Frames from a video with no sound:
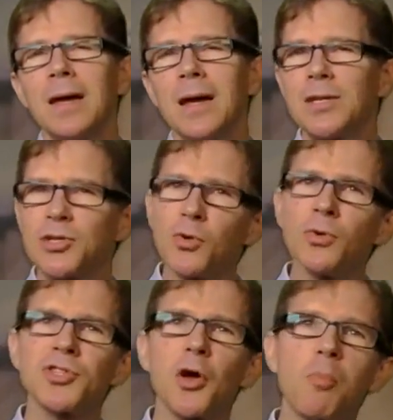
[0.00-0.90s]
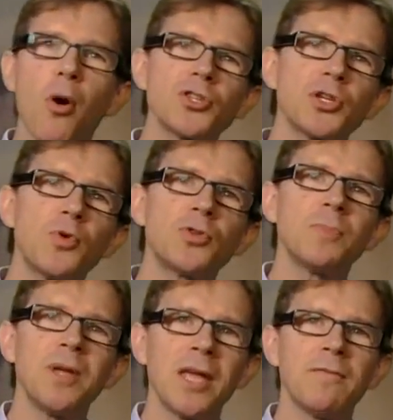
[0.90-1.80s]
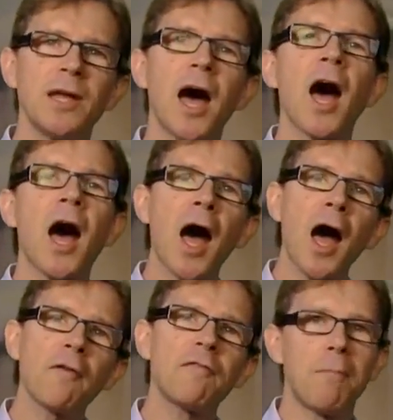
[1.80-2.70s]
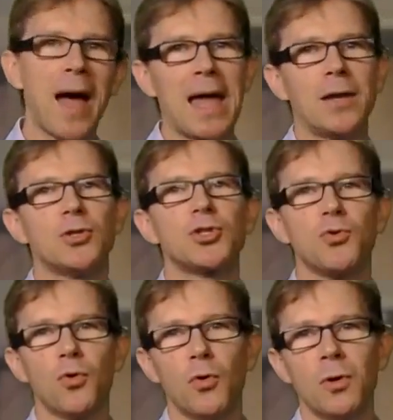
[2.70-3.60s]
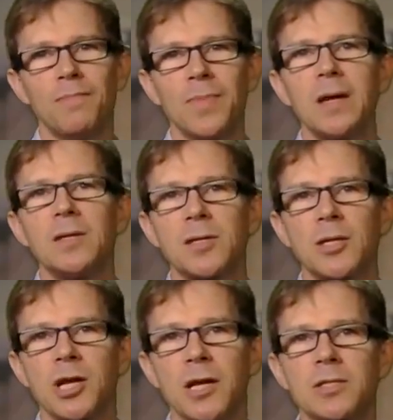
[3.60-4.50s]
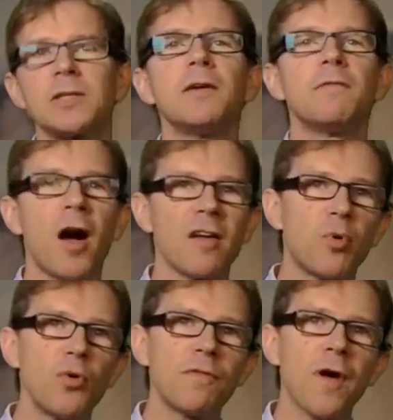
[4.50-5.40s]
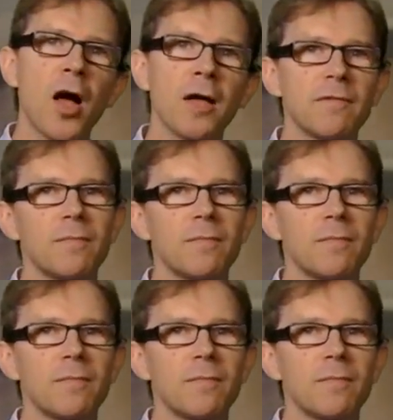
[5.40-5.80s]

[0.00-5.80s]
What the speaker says: It is also possible to be given a half band score, such as 5.5.